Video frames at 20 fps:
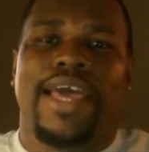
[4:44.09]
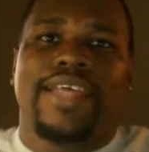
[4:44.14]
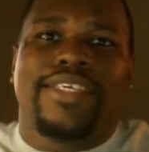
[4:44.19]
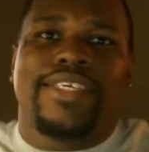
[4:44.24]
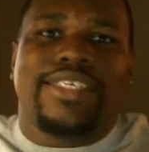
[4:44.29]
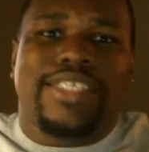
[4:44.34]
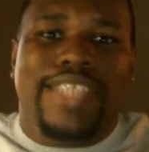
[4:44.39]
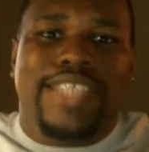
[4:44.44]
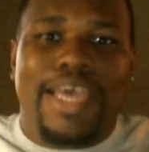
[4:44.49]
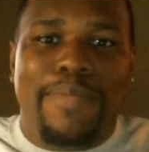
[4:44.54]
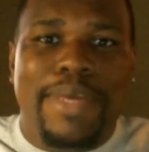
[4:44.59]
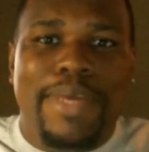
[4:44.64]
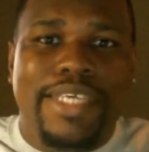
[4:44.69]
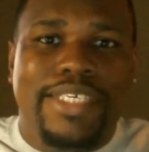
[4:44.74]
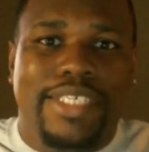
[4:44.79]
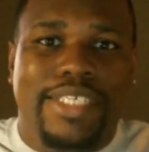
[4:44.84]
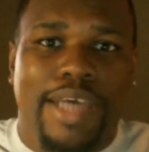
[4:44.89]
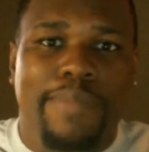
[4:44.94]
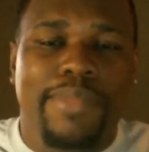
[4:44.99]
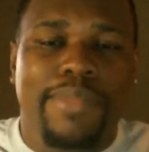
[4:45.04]
Just give me
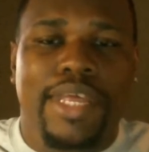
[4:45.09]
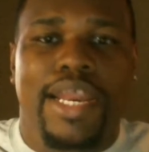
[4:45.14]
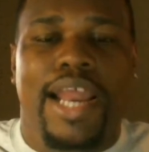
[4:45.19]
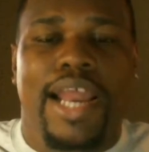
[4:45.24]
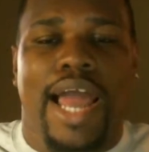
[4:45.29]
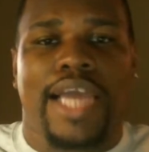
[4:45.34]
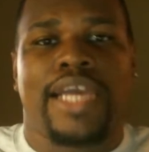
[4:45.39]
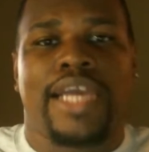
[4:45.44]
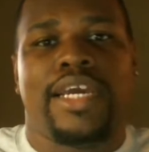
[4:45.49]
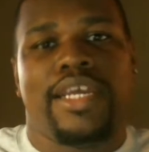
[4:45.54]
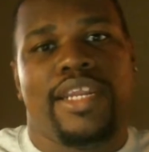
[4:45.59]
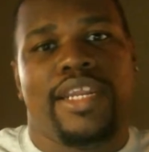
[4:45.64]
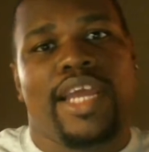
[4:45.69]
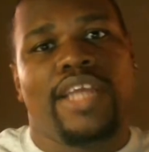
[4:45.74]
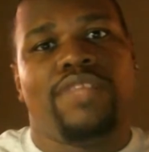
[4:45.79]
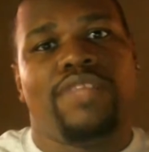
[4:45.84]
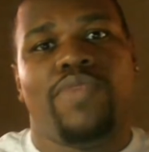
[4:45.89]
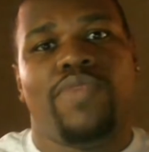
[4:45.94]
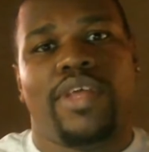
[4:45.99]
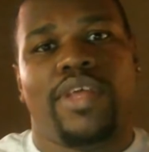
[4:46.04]
something that I can
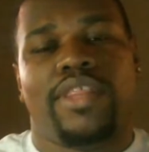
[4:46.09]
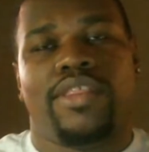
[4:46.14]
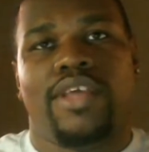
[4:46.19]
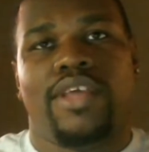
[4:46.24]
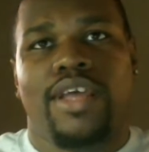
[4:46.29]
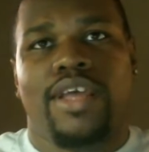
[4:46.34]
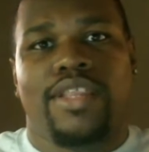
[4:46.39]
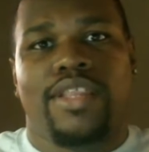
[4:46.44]
connect with